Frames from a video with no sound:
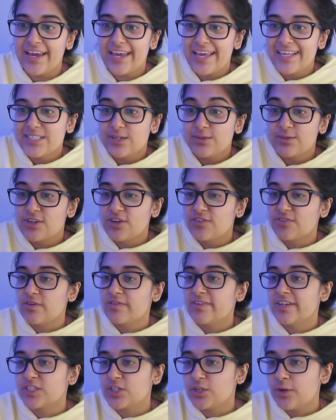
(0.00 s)
I guess it was good
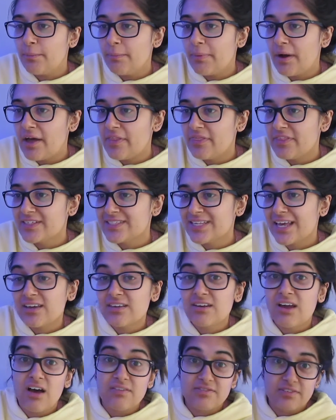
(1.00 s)
revision, but the
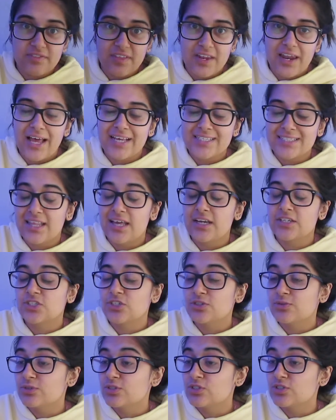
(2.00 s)
second half of the last
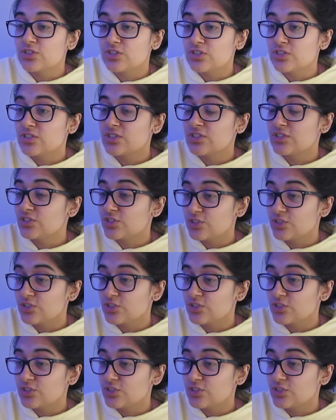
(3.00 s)
lecture was just